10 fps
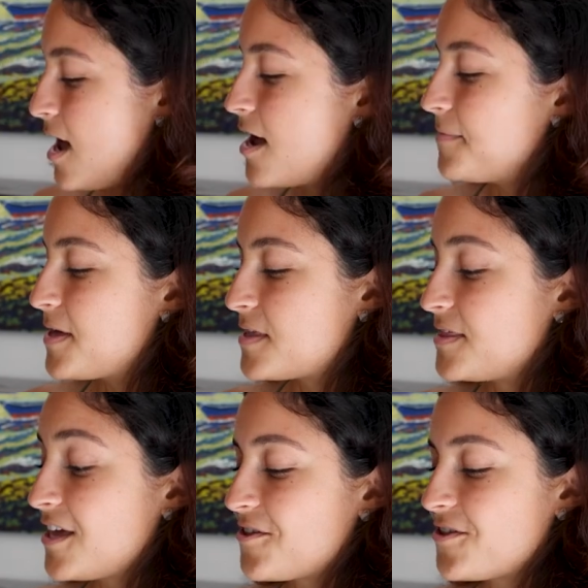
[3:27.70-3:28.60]
And
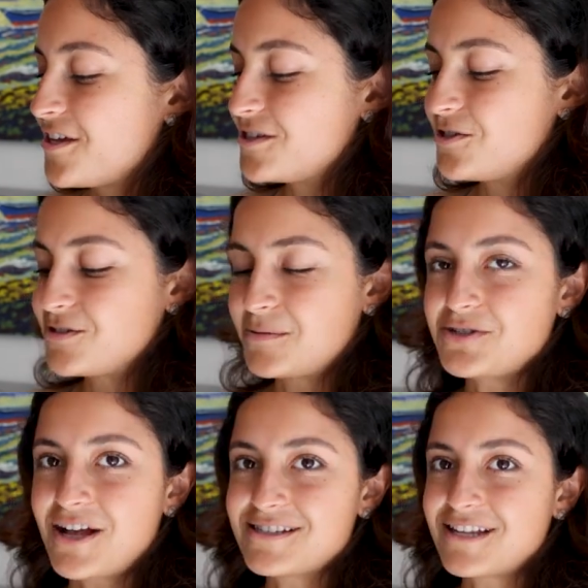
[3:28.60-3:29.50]
then the other thing too, some
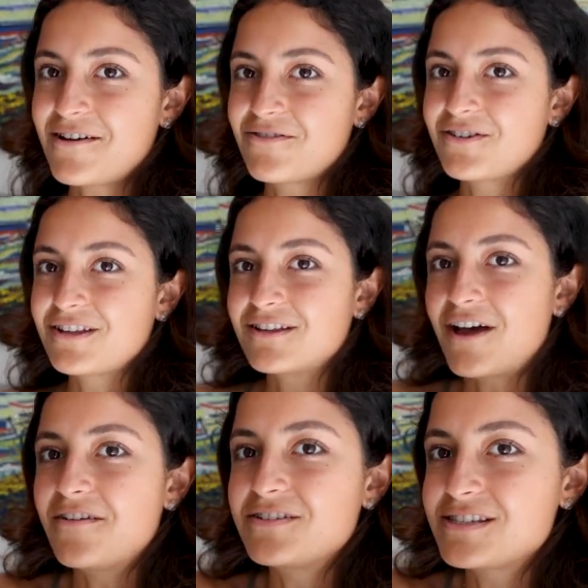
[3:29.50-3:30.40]
shots that I've really
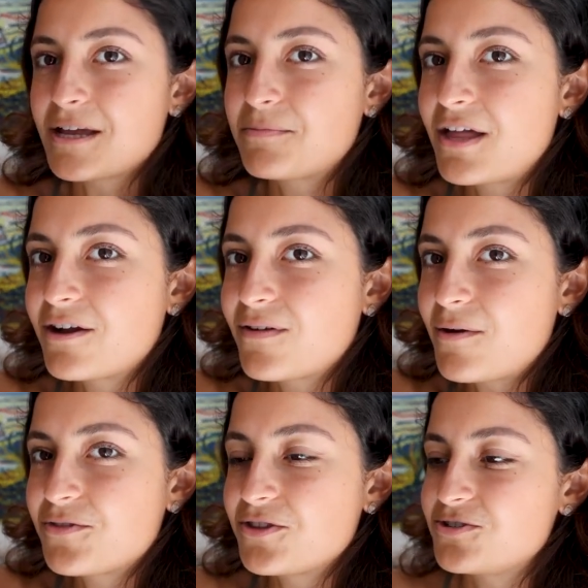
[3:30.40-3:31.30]
loved is like playing
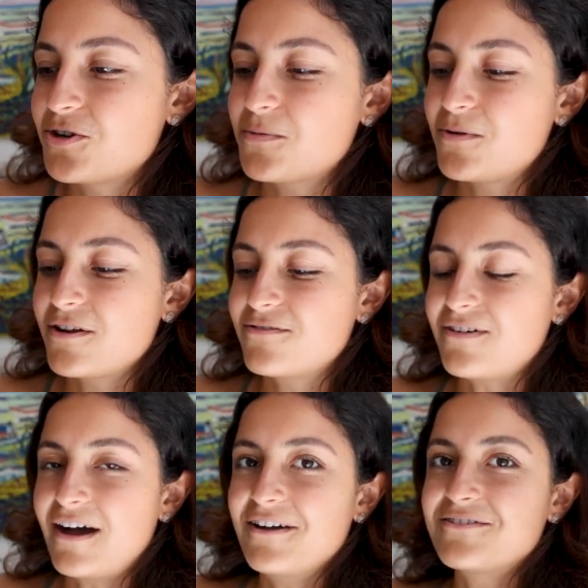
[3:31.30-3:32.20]
around with the
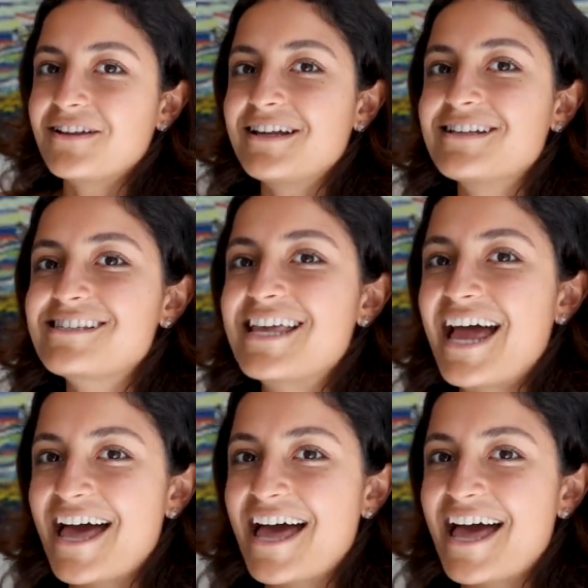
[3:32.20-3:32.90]
0.5 lens,